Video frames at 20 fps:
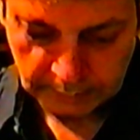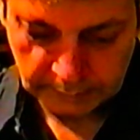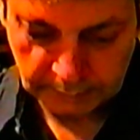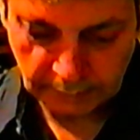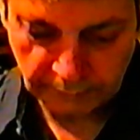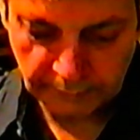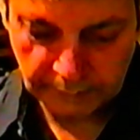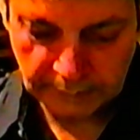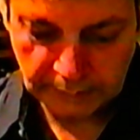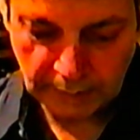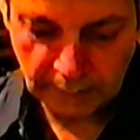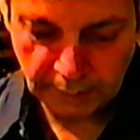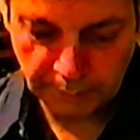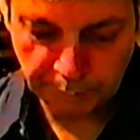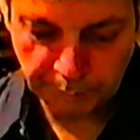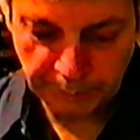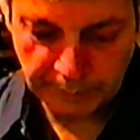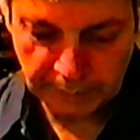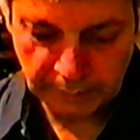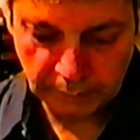
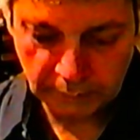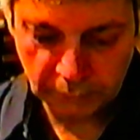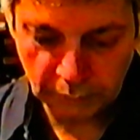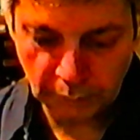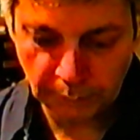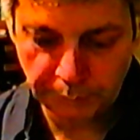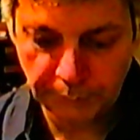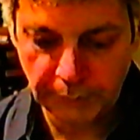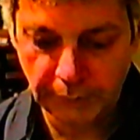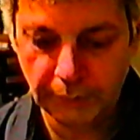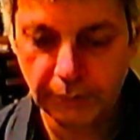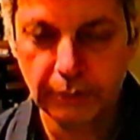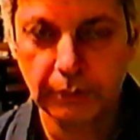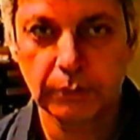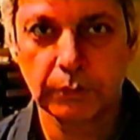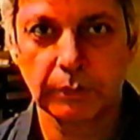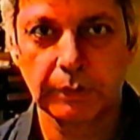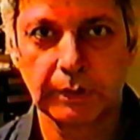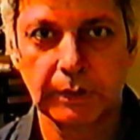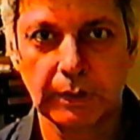79. Build
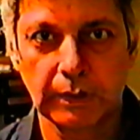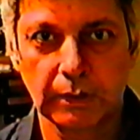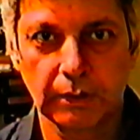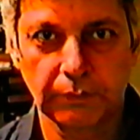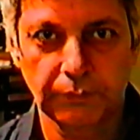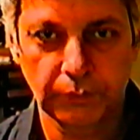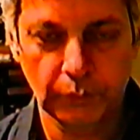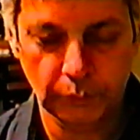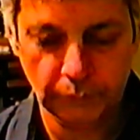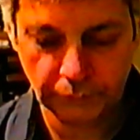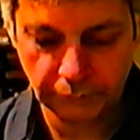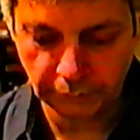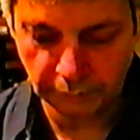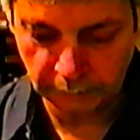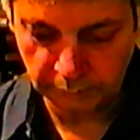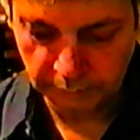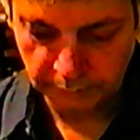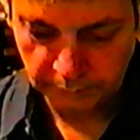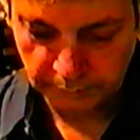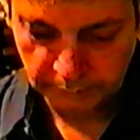computer to see the future.